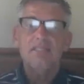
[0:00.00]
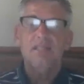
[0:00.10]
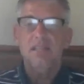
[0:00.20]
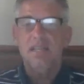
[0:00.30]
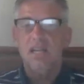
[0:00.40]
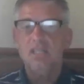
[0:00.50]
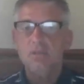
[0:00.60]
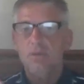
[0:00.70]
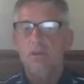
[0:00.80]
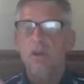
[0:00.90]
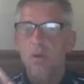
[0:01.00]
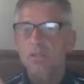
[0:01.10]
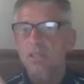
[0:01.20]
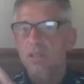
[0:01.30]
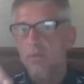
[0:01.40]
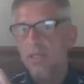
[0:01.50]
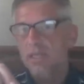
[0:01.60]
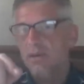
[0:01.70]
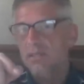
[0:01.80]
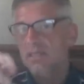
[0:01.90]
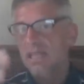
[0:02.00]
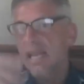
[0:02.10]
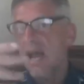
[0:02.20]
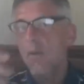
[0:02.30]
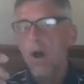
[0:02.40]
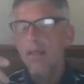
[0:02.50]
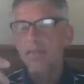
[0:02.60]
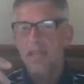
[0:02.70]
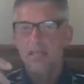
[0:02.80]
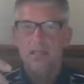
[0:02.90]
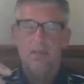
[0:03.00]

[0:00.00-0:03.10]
So then the customer goes to the retailer and says, hey, I want this.